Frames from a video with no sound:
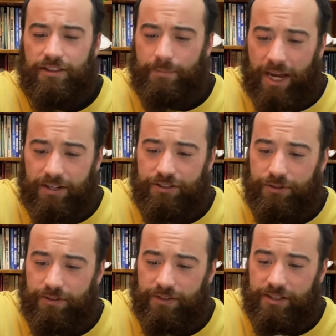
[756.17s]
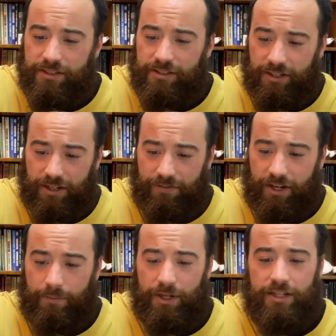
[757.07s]
The magnitude of this is
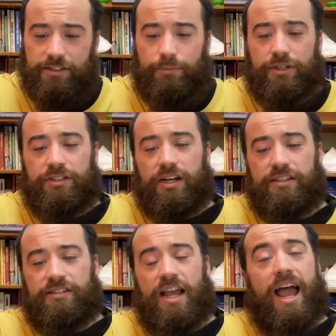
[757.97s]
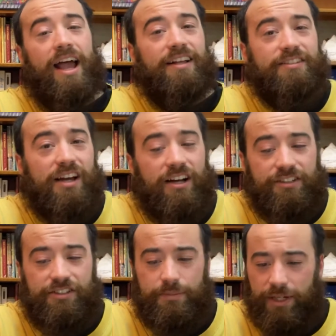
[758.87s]
significant because it puts us as
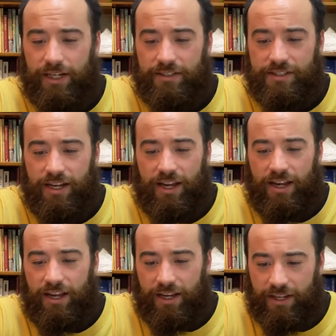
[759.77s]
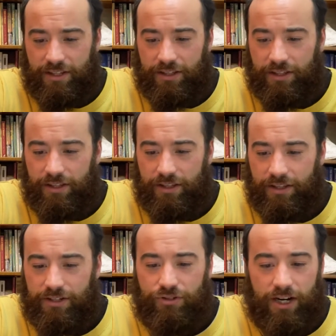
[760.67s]
conscious beings in
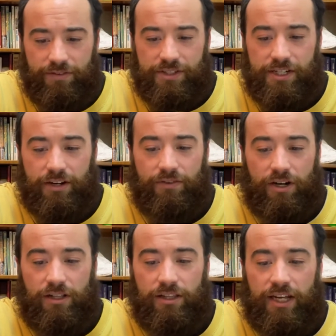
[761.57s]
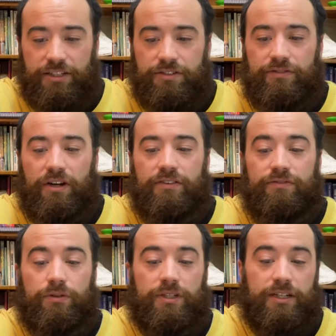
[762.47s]
the driver's seat of our collective
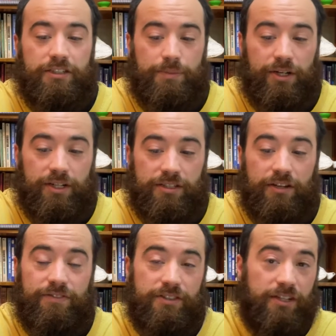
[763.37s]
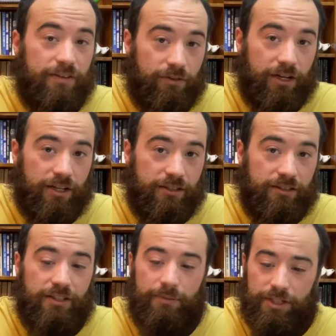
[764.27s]
unfolding experience of discovering
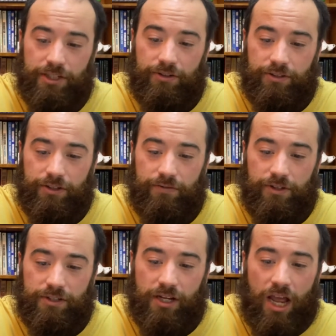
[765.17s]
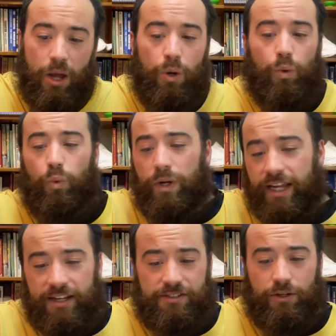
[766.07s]
the material universe.
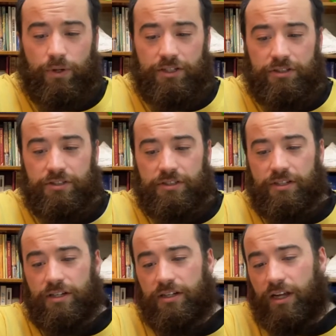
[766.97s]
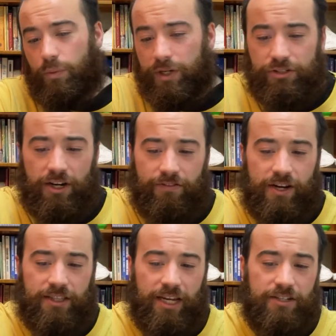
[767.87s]
We ask the questions, and we try to
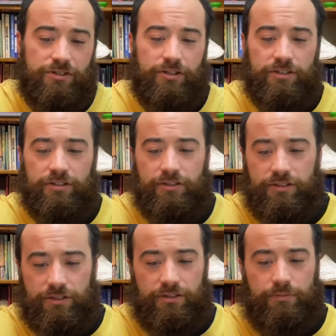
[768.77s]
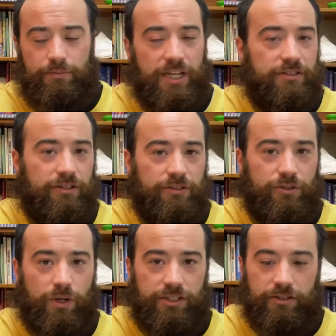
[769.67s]
find the answer based on
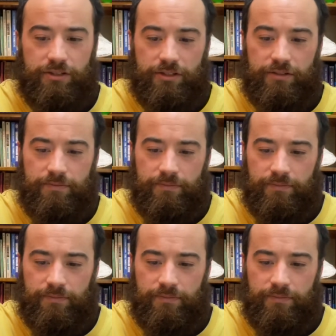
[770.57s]
those questions.